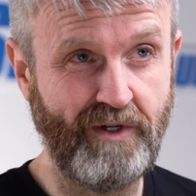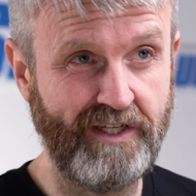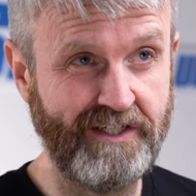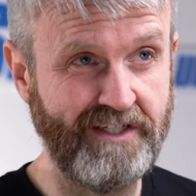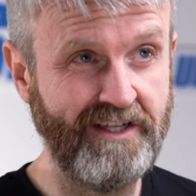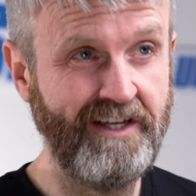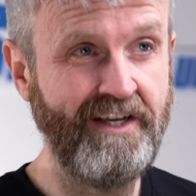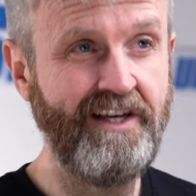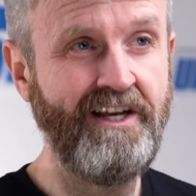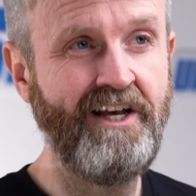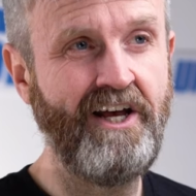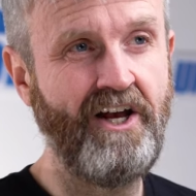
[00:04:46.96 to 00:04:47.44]

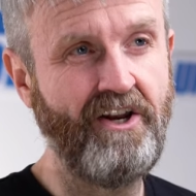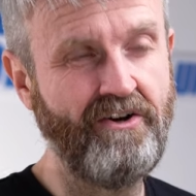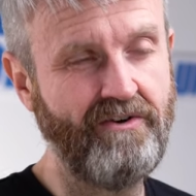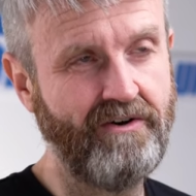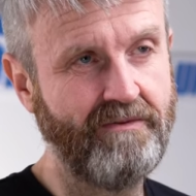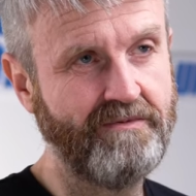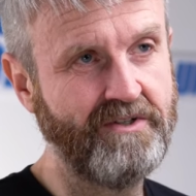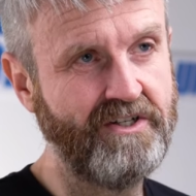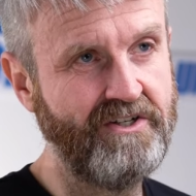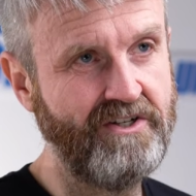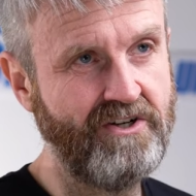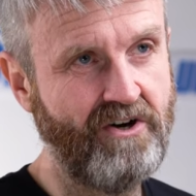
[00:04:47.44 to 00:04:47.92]
quid, and
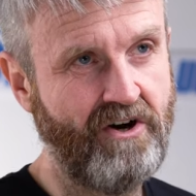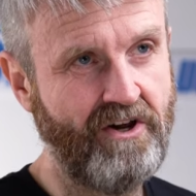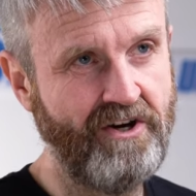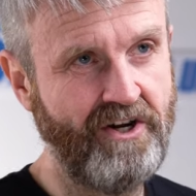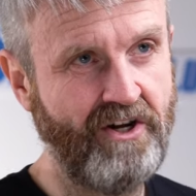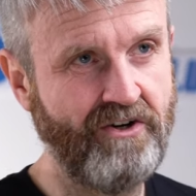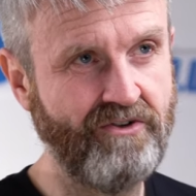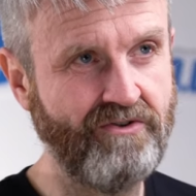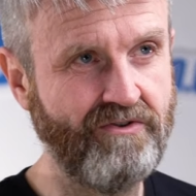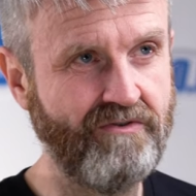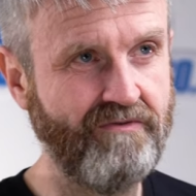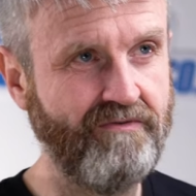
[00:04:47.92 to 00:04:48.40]
you're up to
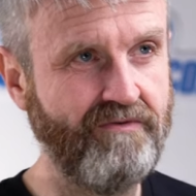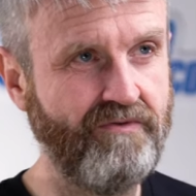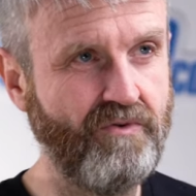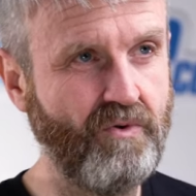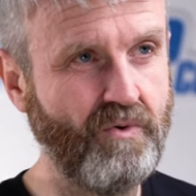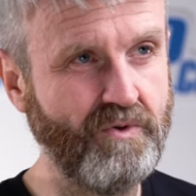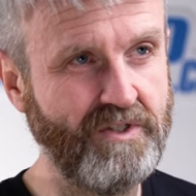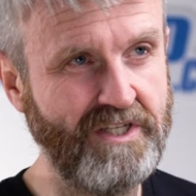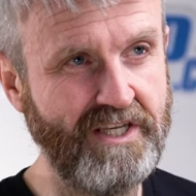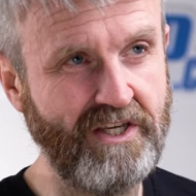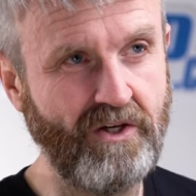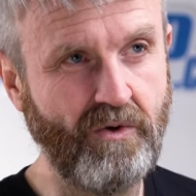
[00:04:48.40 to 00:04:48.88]

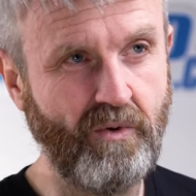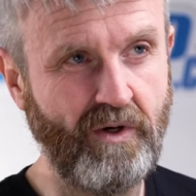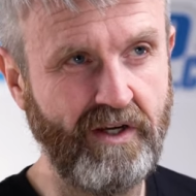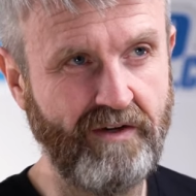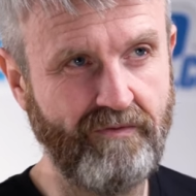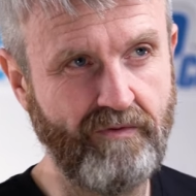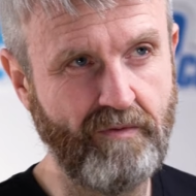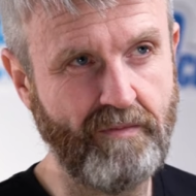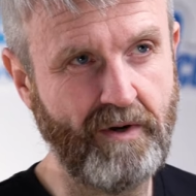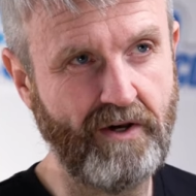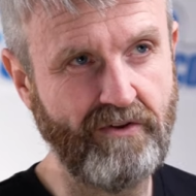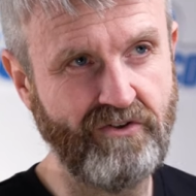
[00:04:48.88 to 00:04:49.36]
940
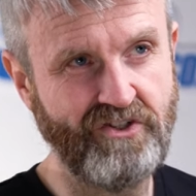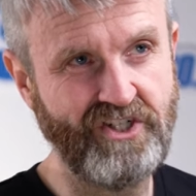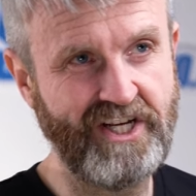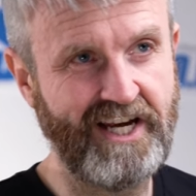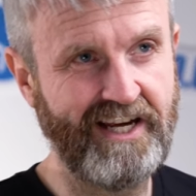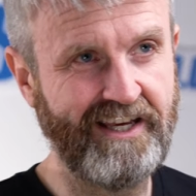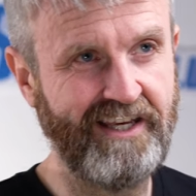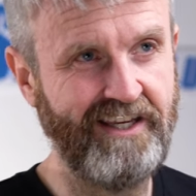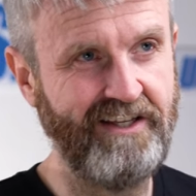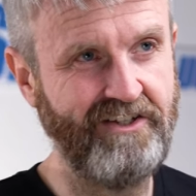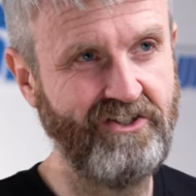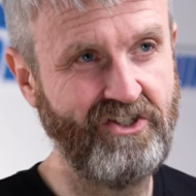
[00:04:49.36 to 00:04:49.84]
quid for both
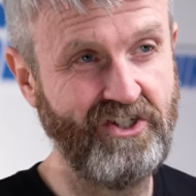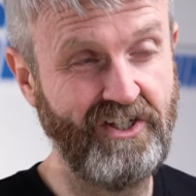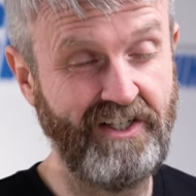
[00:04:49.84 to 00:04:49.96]
jacket and